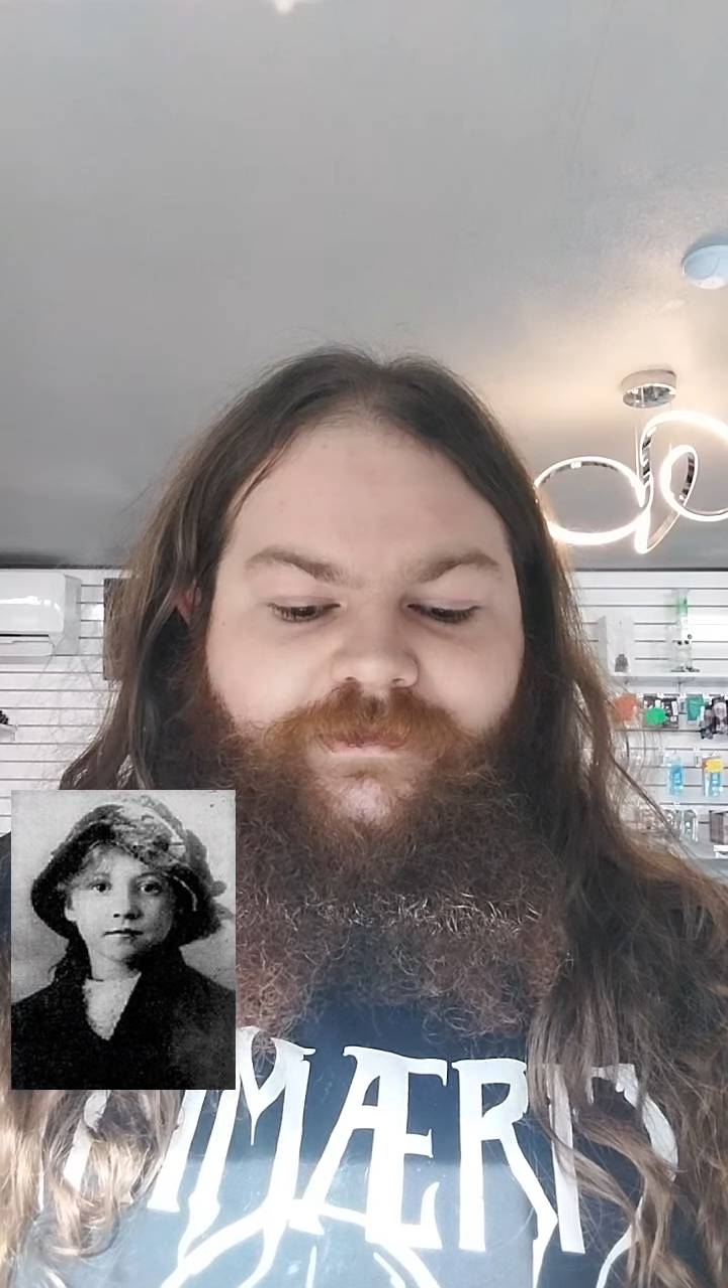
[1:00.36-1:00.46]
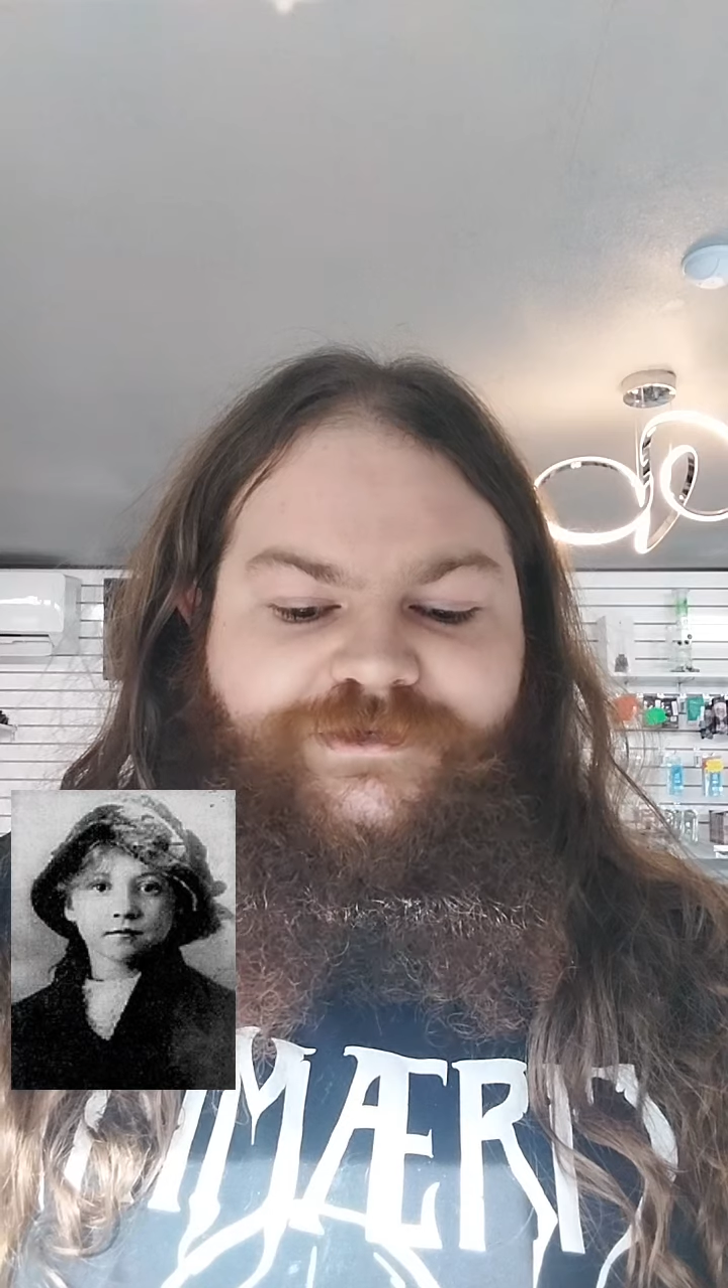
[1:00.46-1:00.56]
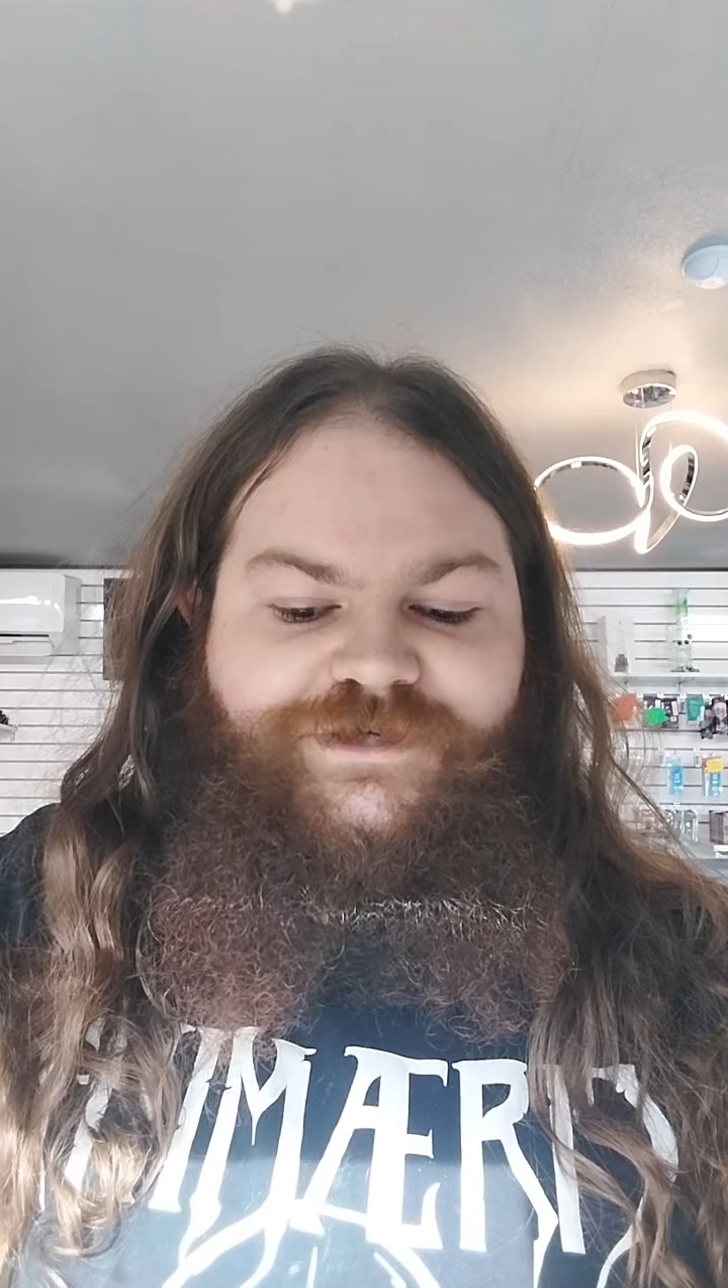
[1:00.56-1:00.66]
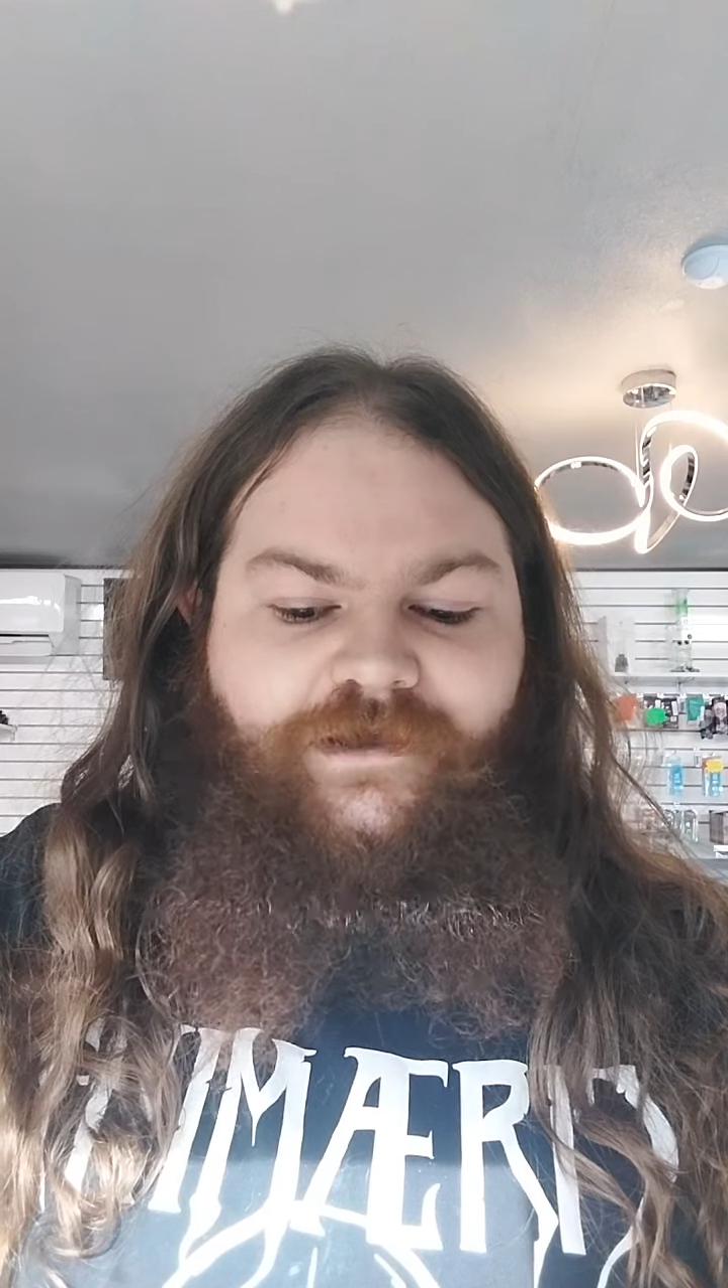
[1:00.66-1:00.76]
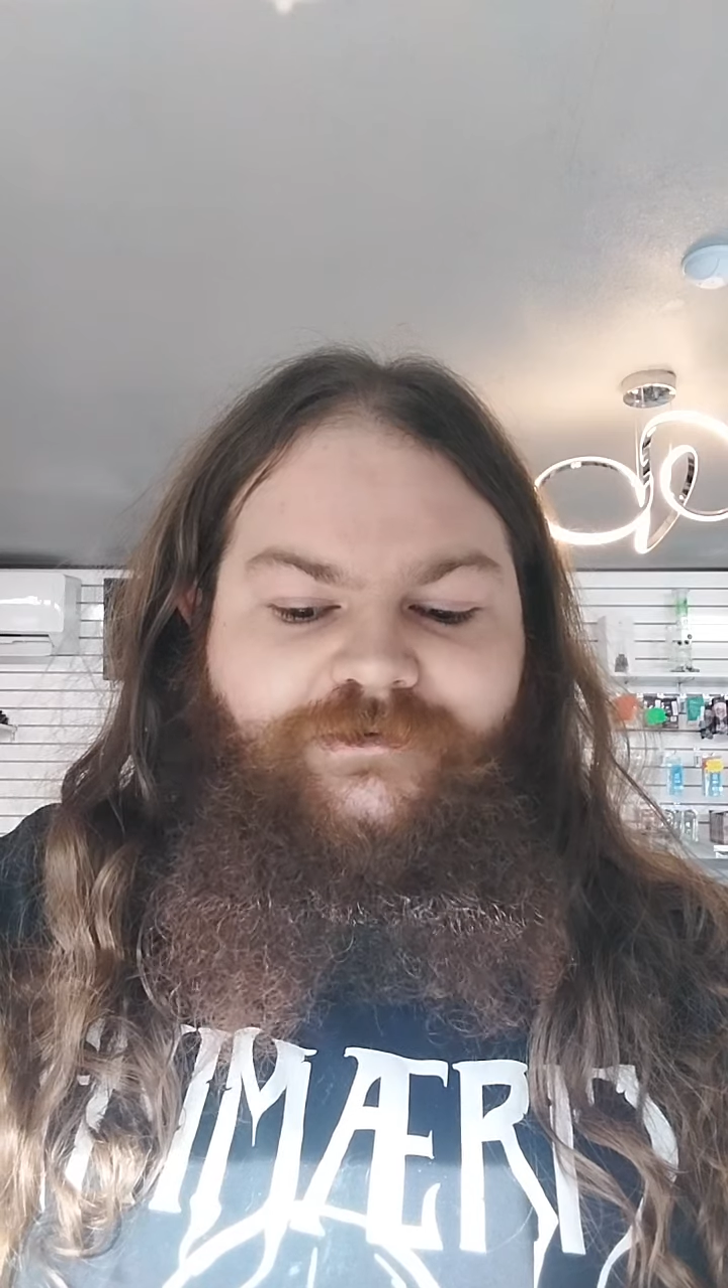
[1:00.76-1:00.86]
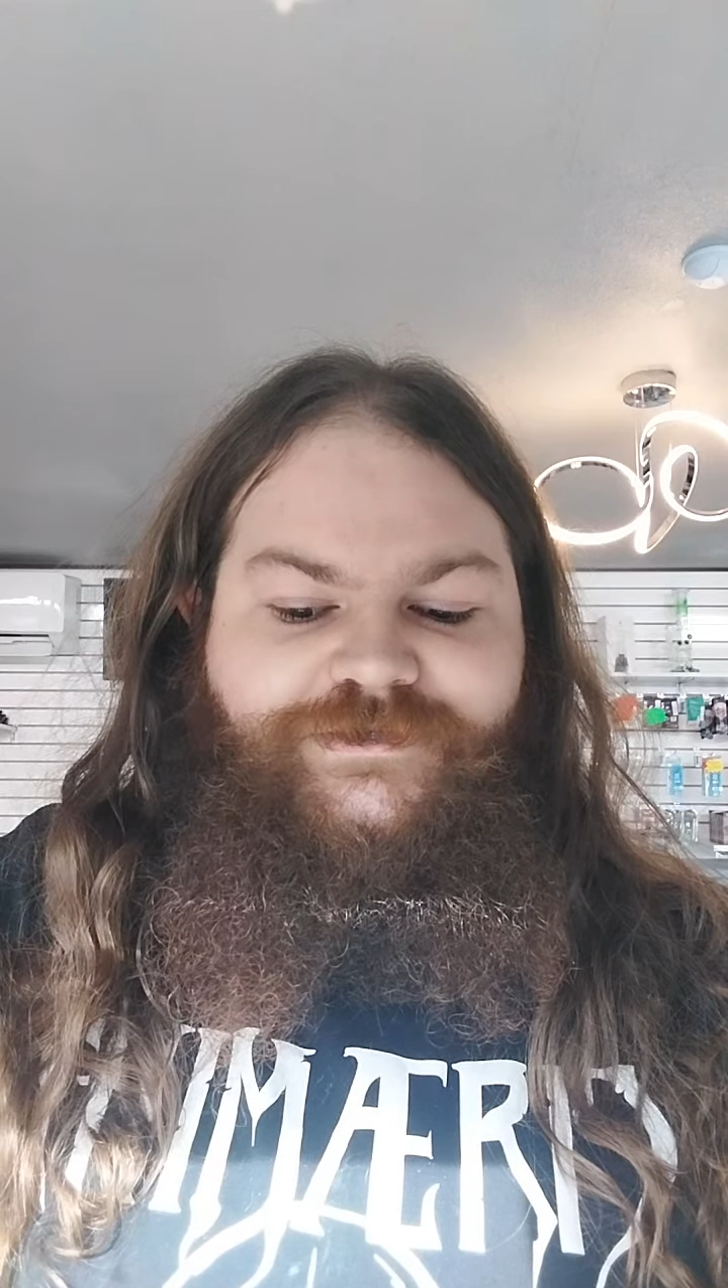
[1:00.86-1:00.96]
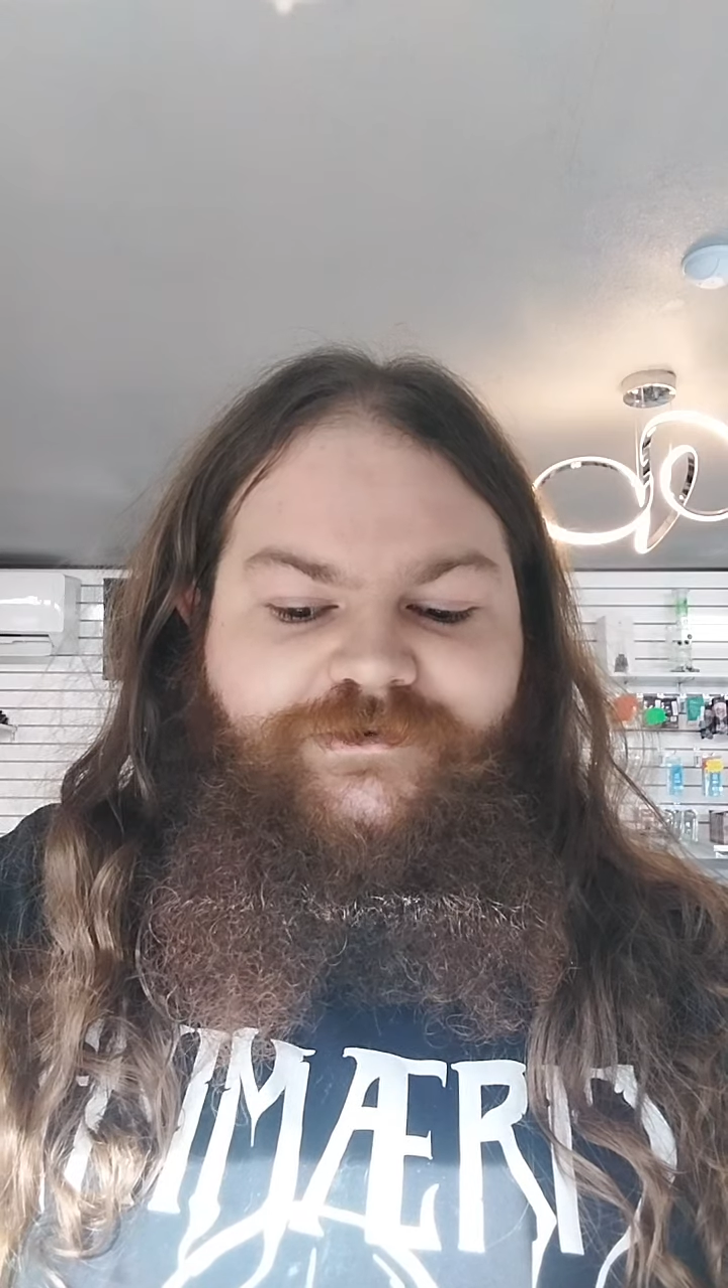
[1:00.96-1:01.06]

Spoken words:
the child's